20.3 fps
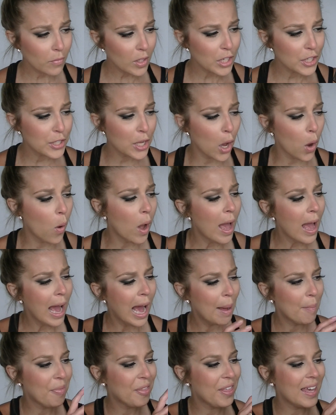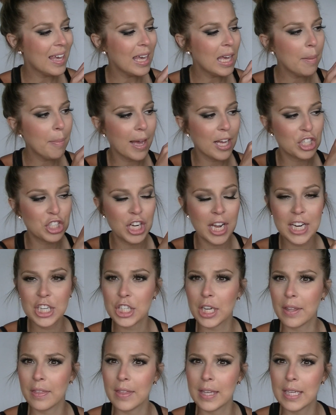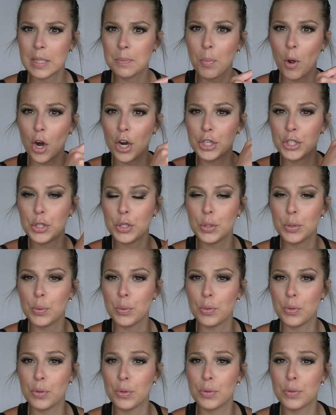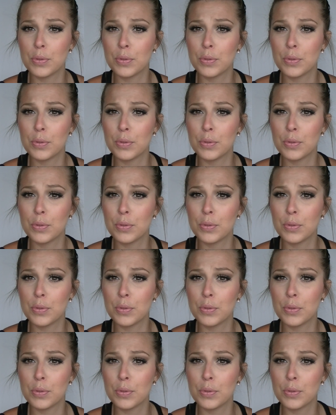So I'm thinking about changing this part to